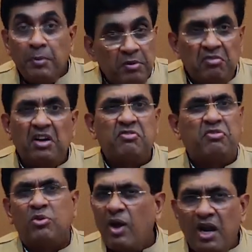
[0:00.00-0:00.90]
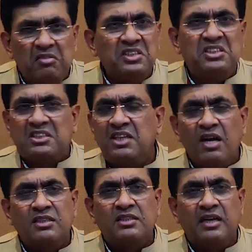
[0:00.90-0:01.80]
People work 12 hours, 16
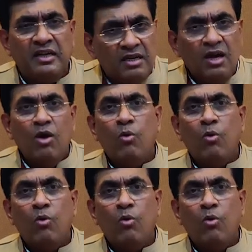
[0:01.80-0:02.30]
hours a day,